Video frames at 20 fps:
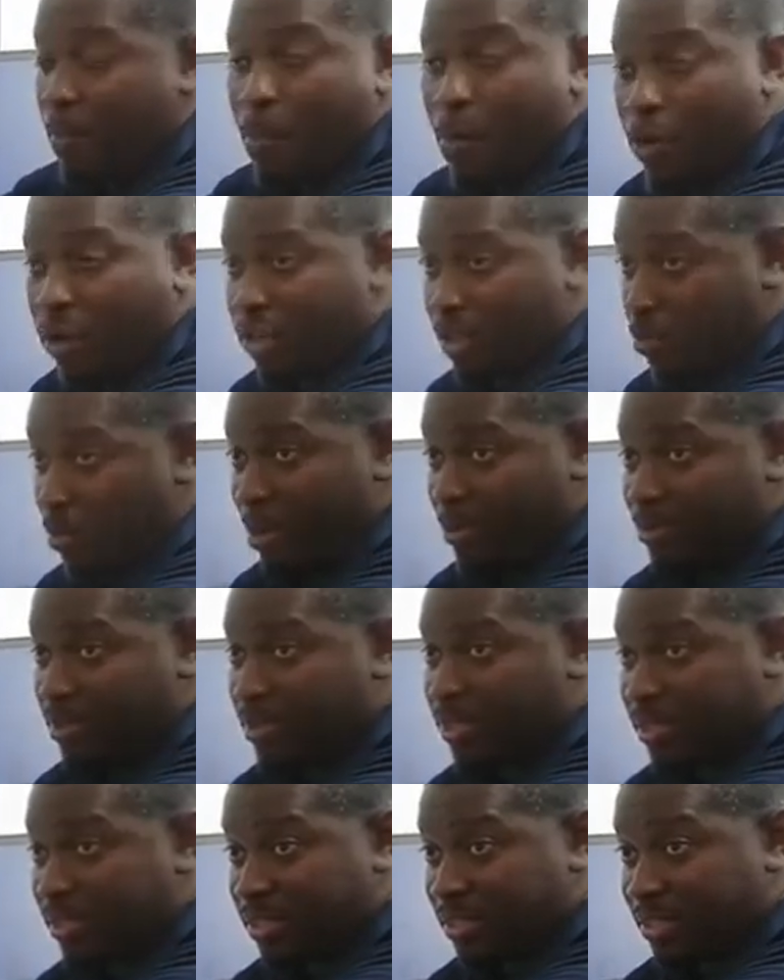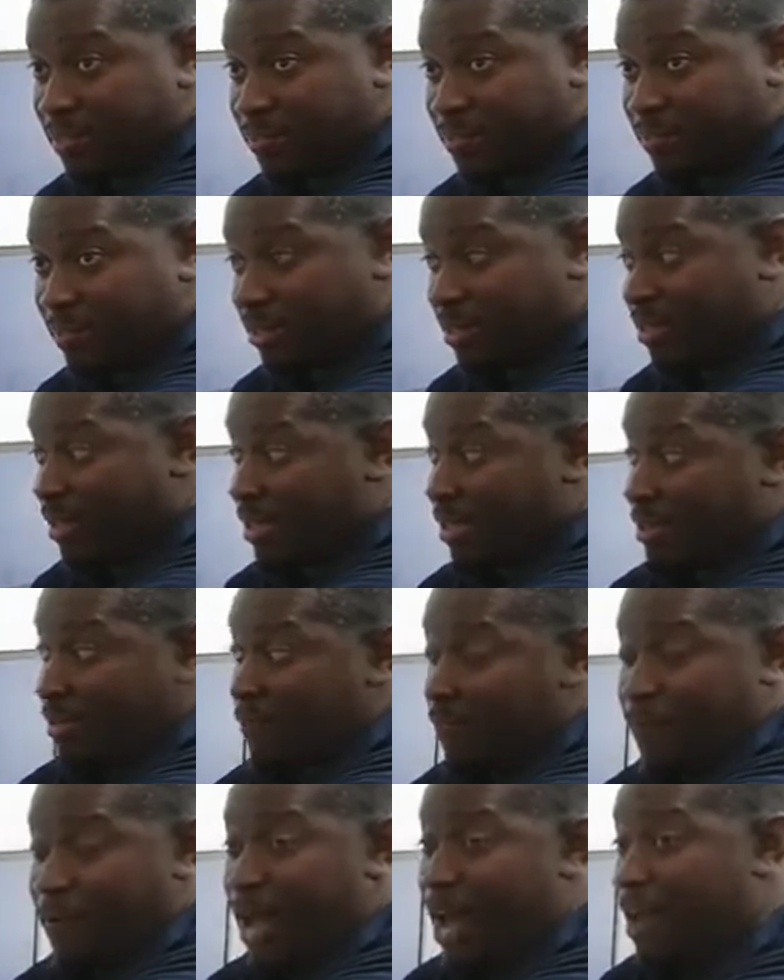walking away with 60. Right.
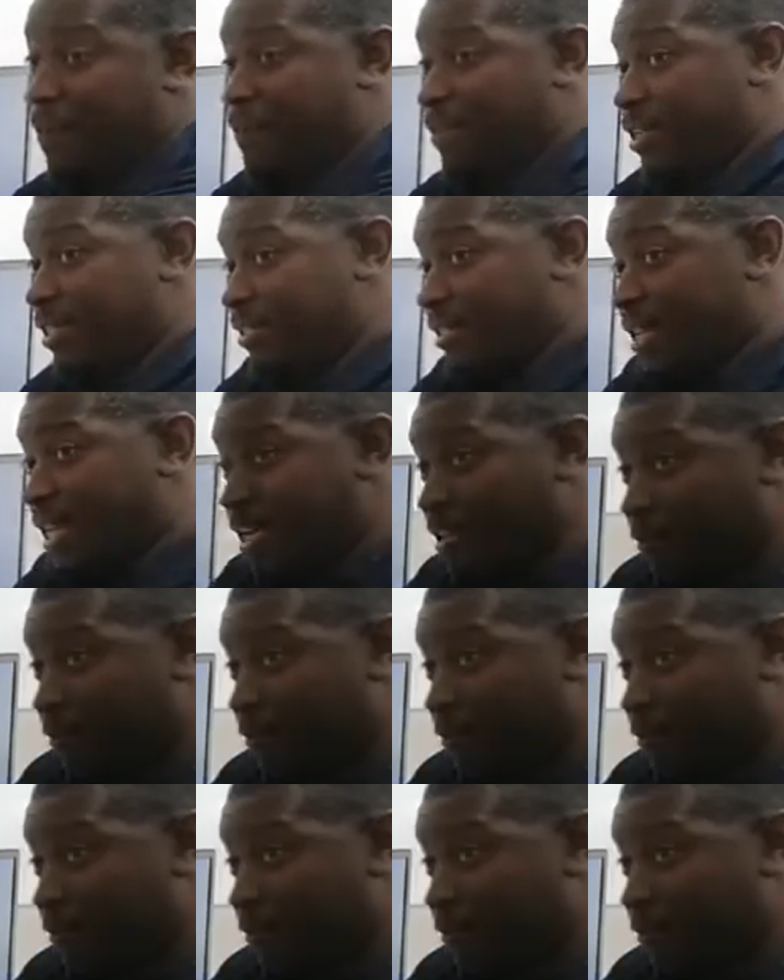5 years later